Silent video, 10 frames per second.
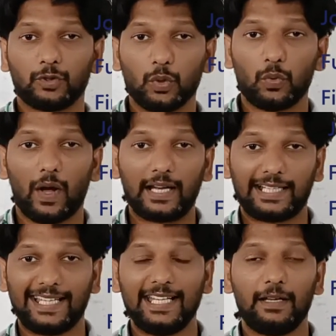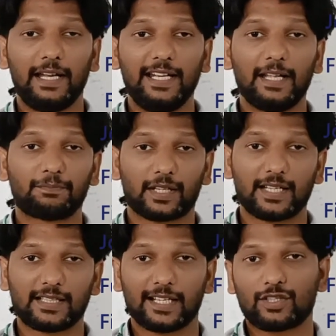do a deep in-depth
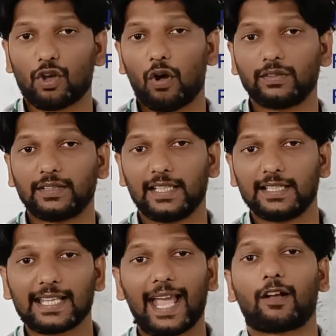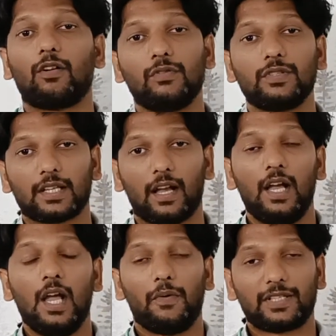research on these accounts
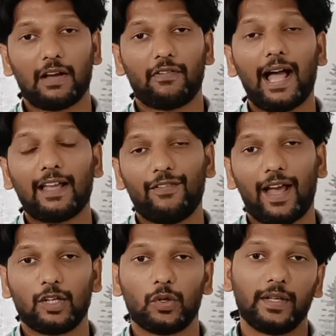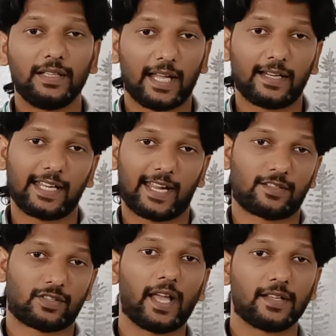which have high value in their
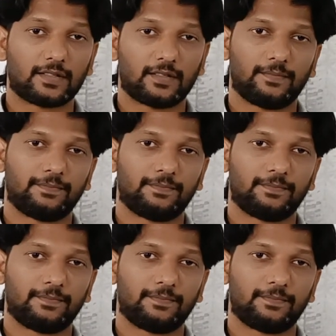ticket size.